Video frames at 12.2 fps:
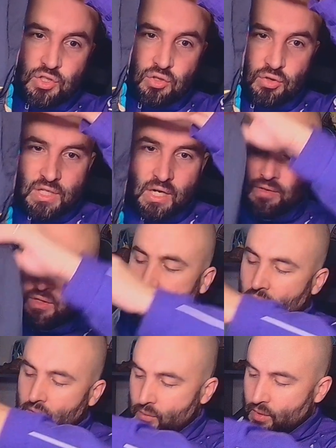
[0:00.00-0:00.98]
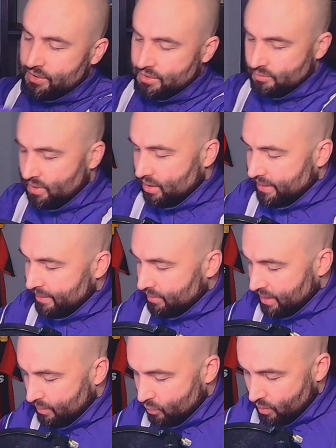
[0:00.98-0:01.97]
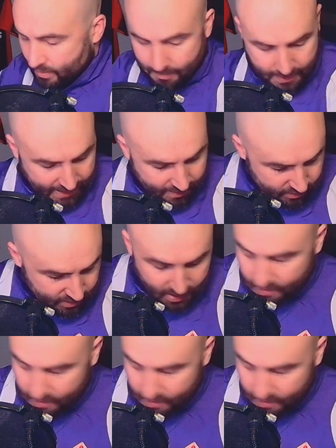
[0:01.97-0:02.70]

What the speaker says: shorts, current ones as well. They were like £1,